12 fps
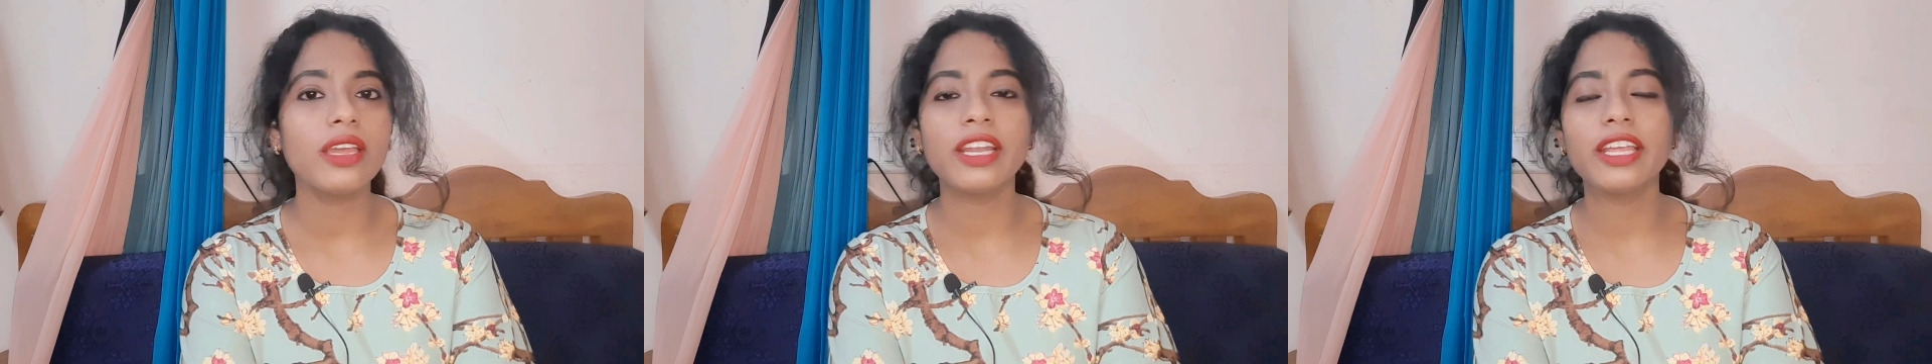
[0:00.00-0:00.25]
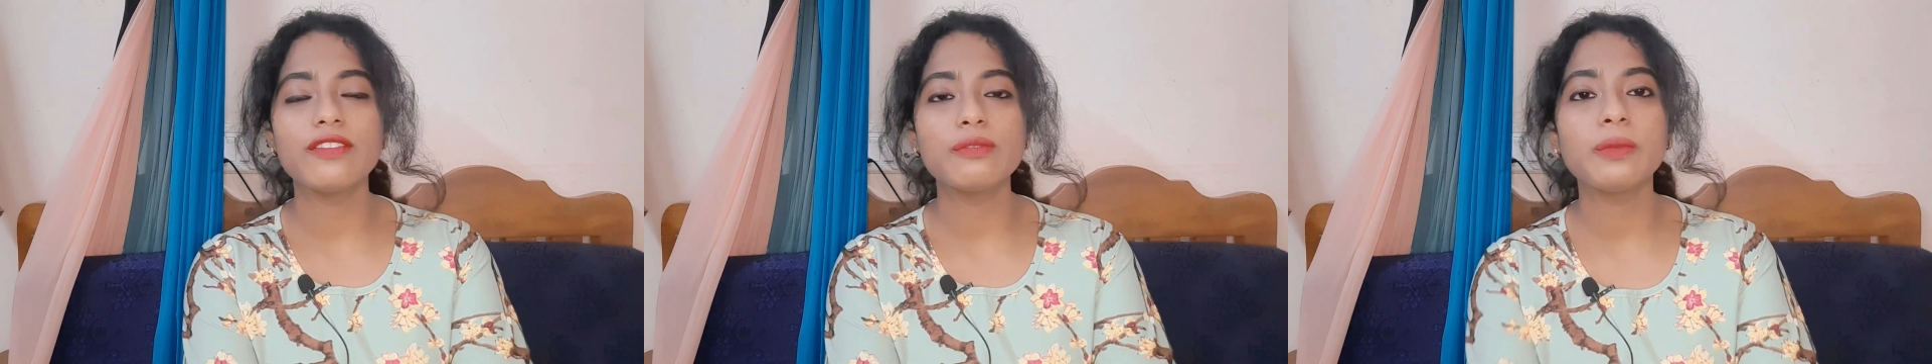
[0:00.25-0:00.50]

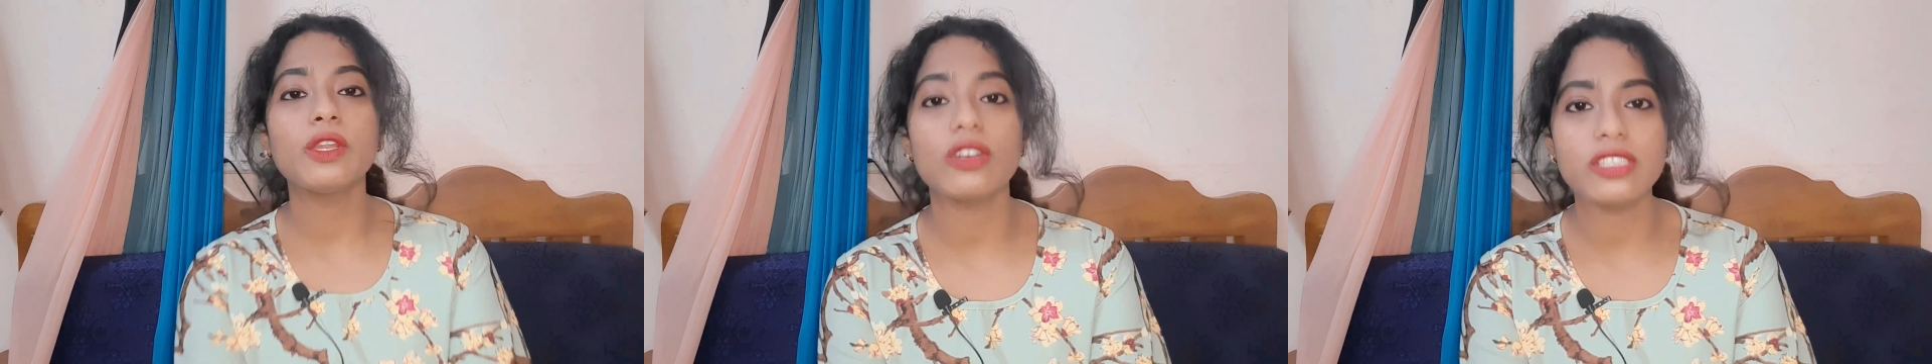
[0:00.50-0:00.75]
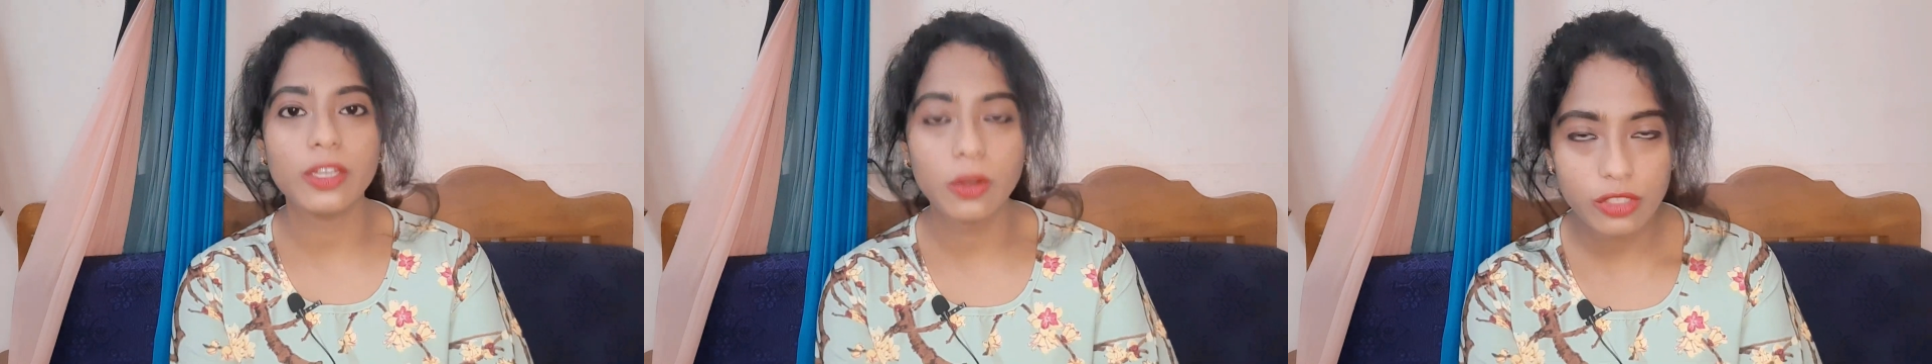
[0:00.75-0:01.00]
It gives me
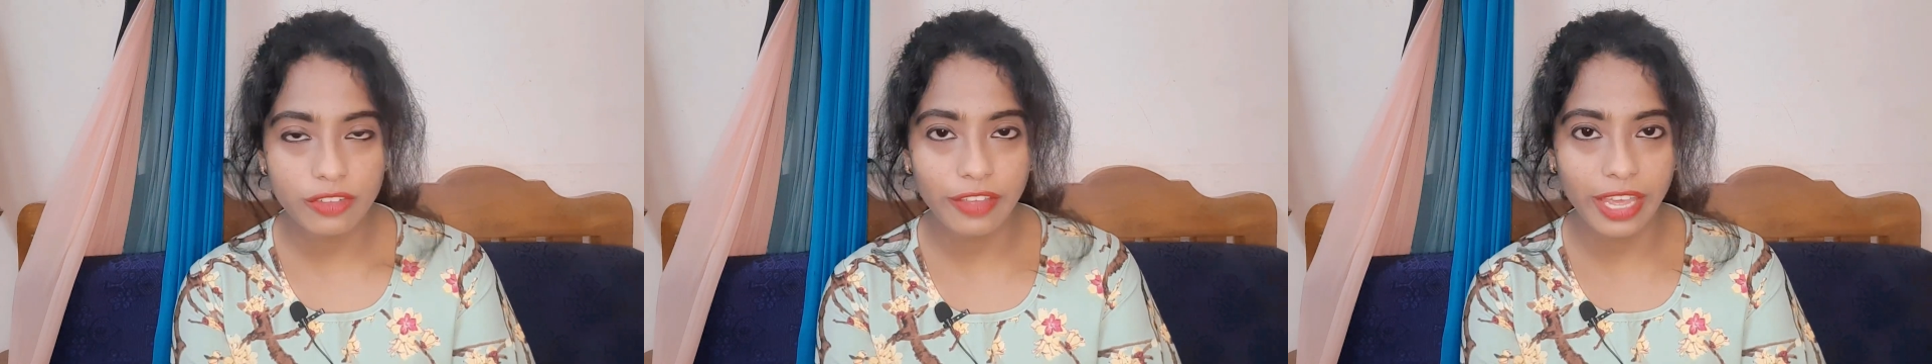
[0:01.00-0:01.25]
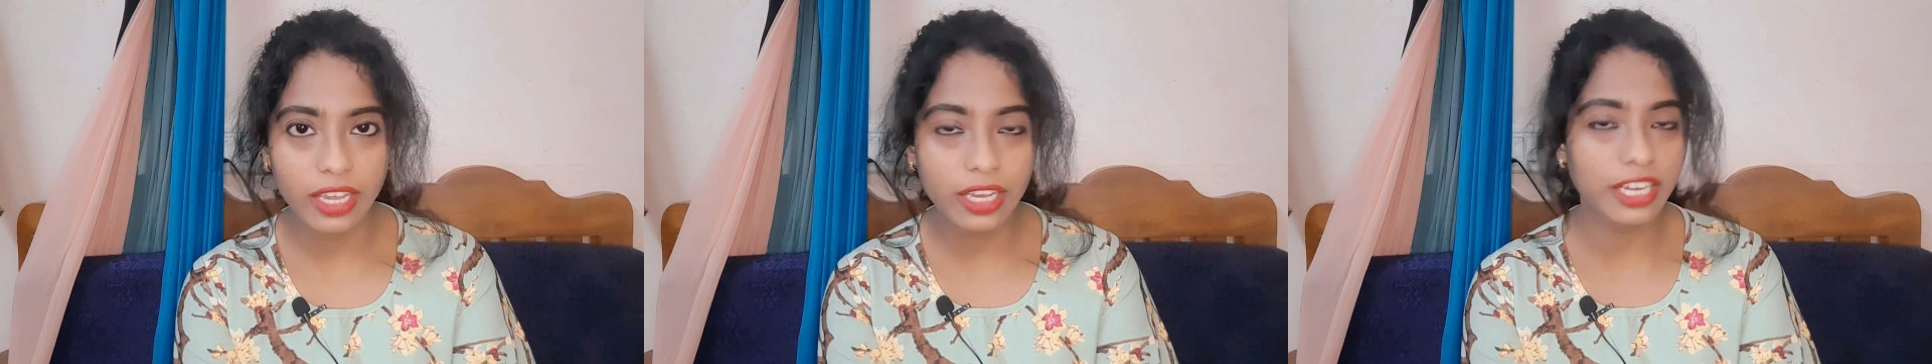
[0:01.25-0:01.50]
lots and lots of
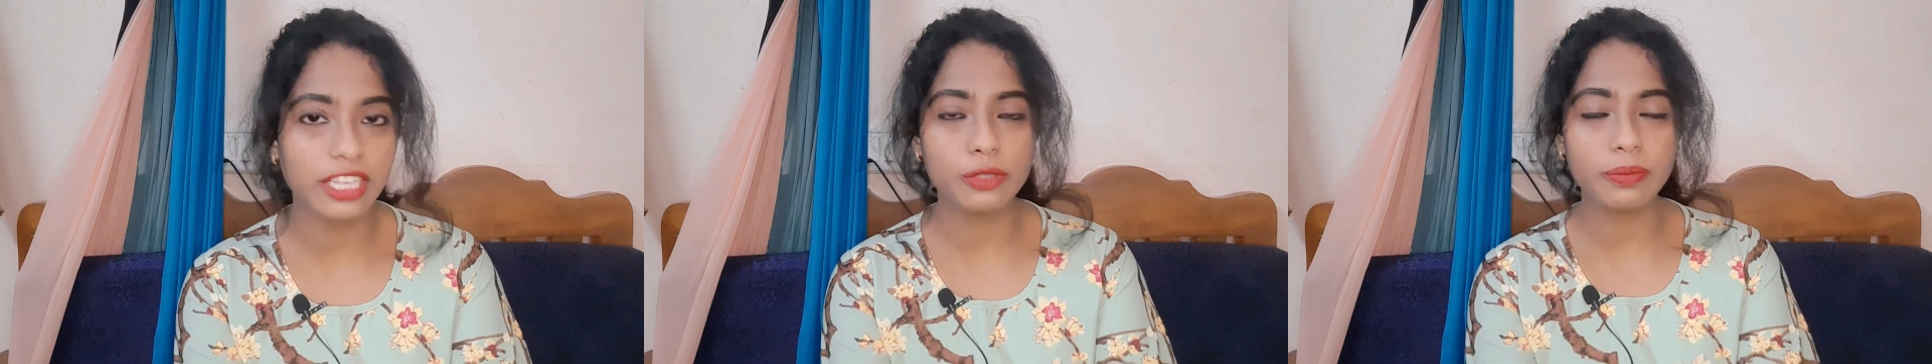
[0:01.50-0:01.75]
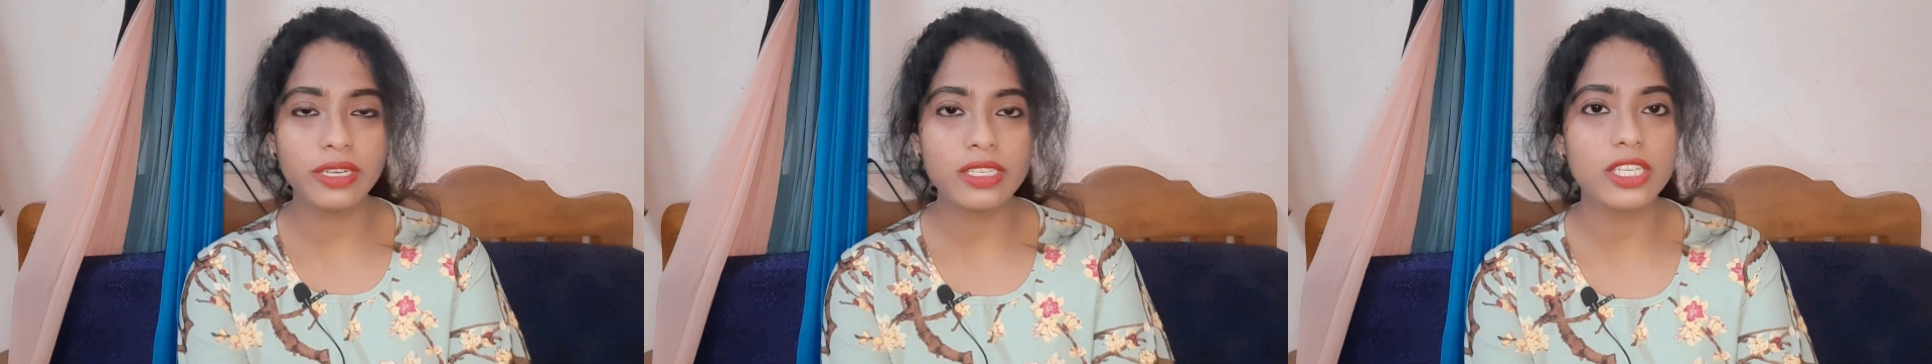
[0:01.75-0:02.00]

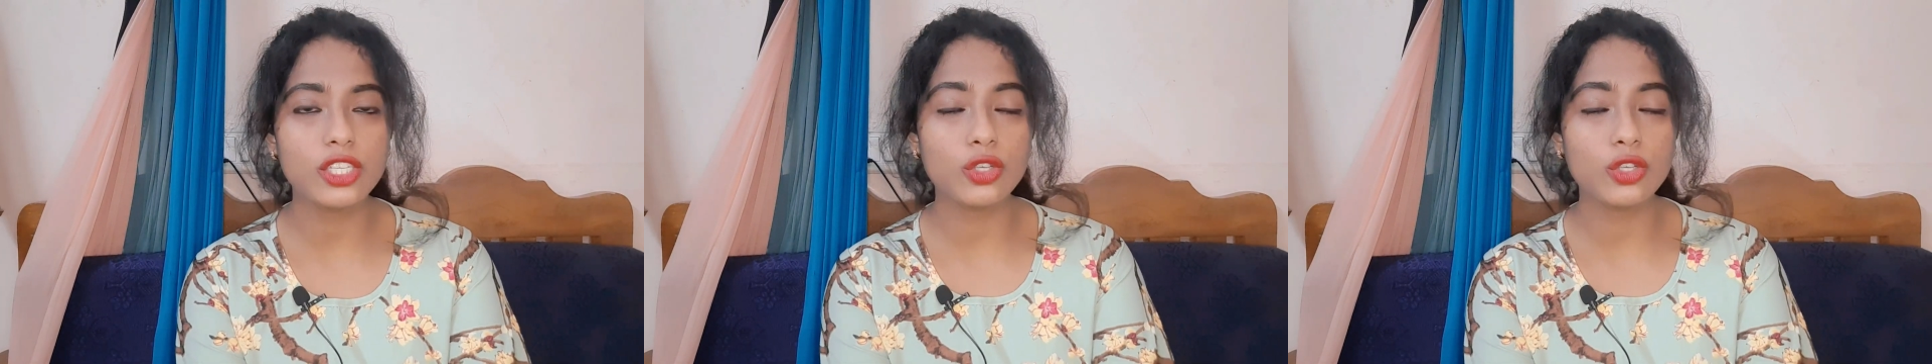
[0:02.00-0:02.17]
encouragement